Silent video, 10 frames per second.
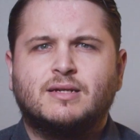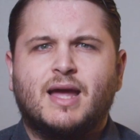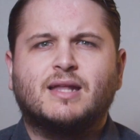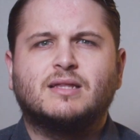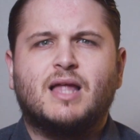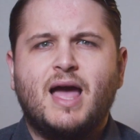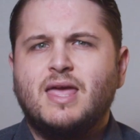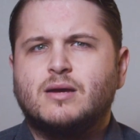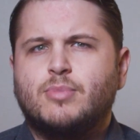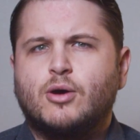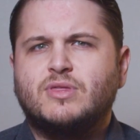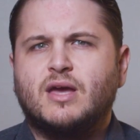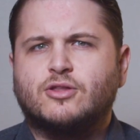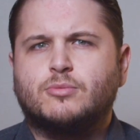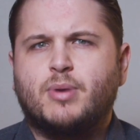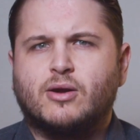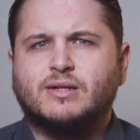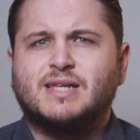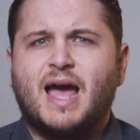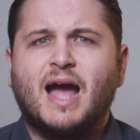and lying about the other
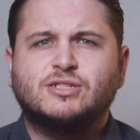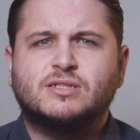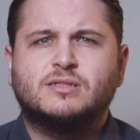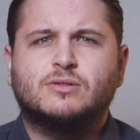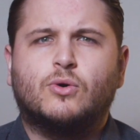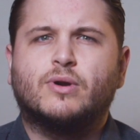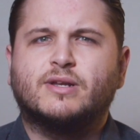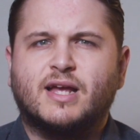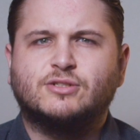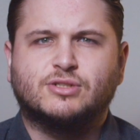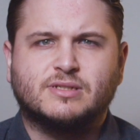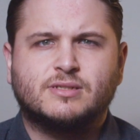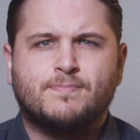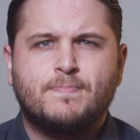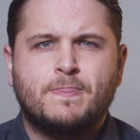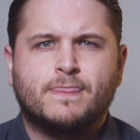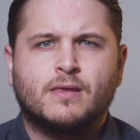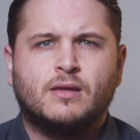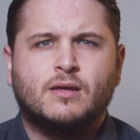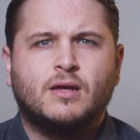parent's actions or intentions.
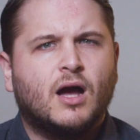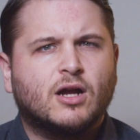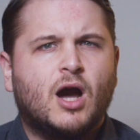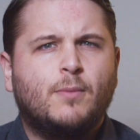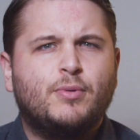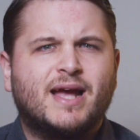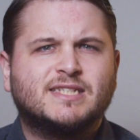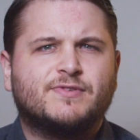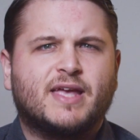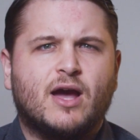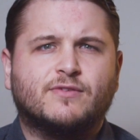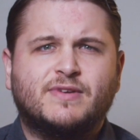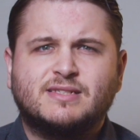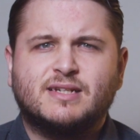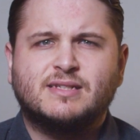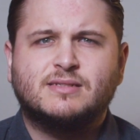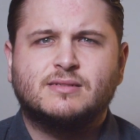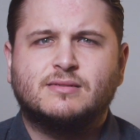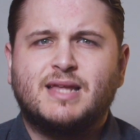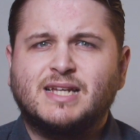A comprehensive account of incidents,
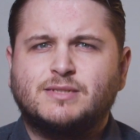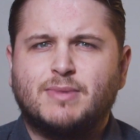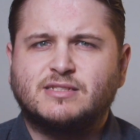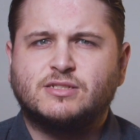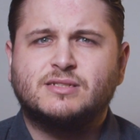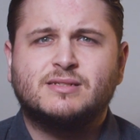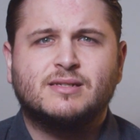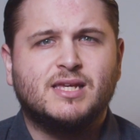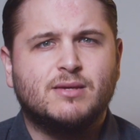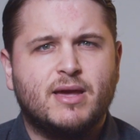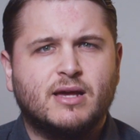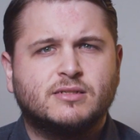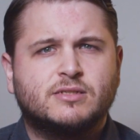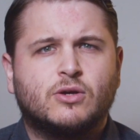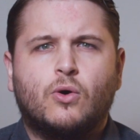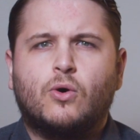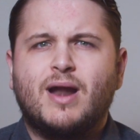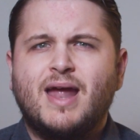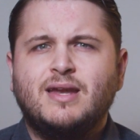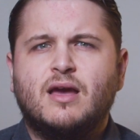text messages, emails,
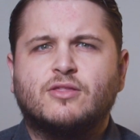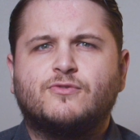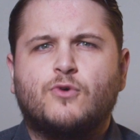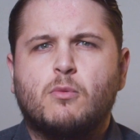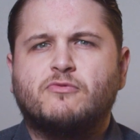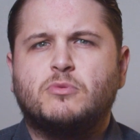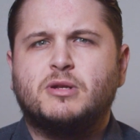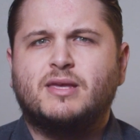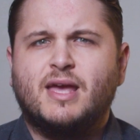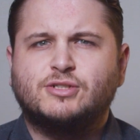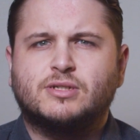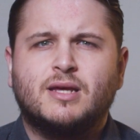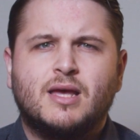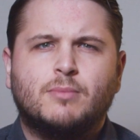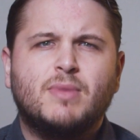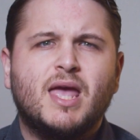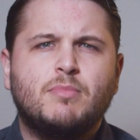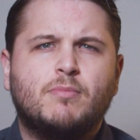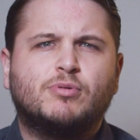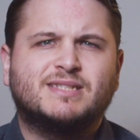or any other form of communication may
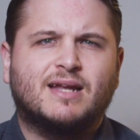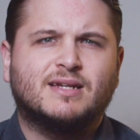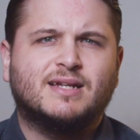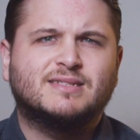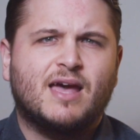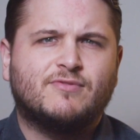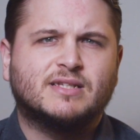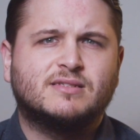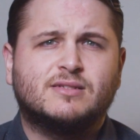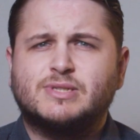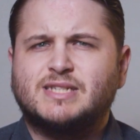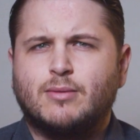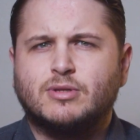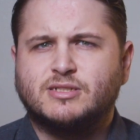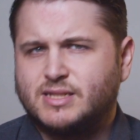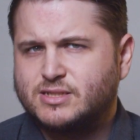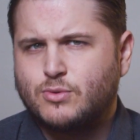be presented as evidence to establish this